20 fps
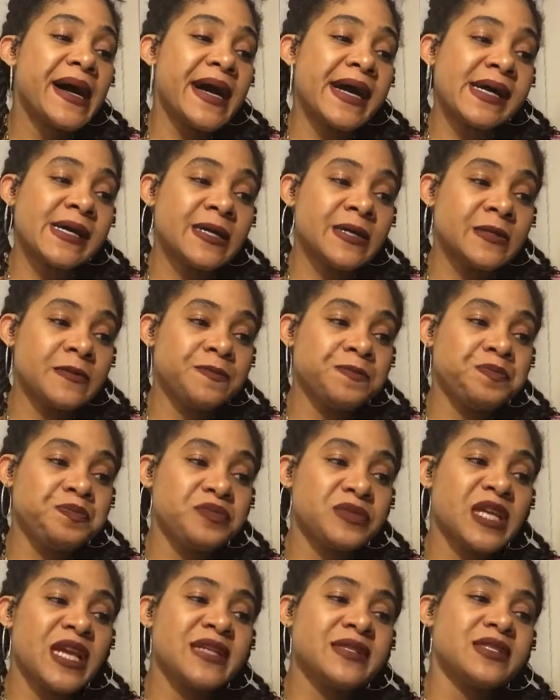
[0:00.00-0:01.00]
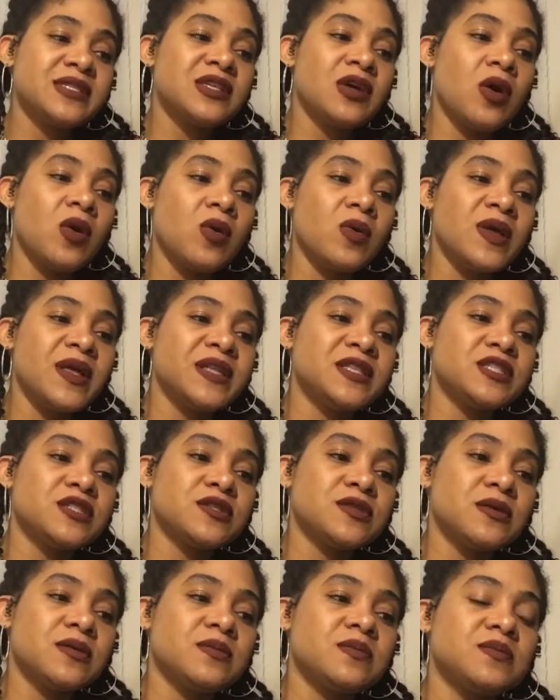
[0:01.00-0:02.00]
And so
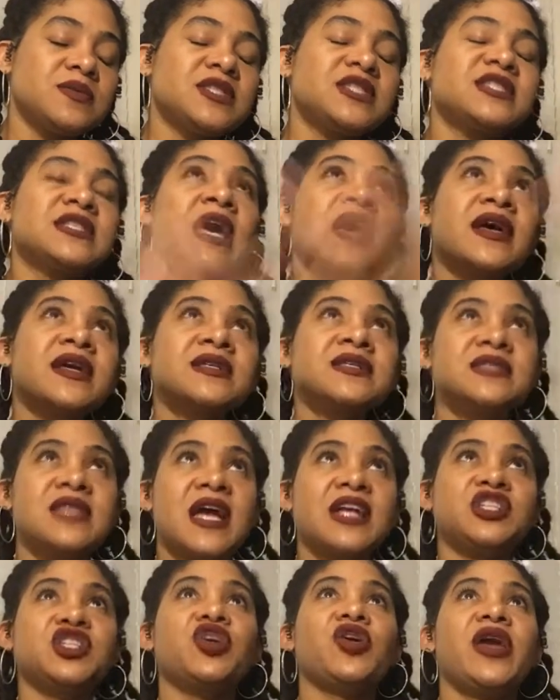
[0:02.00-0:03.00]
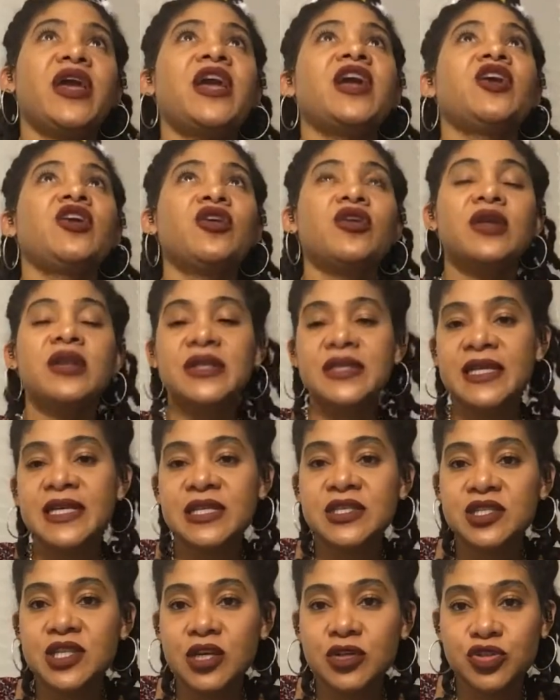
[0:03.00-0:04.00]
it's signs that your hair
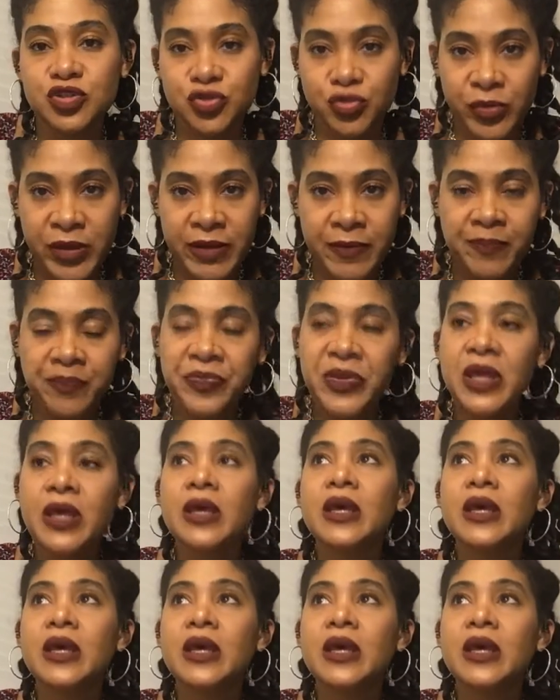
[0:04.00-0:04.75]
needs a trim.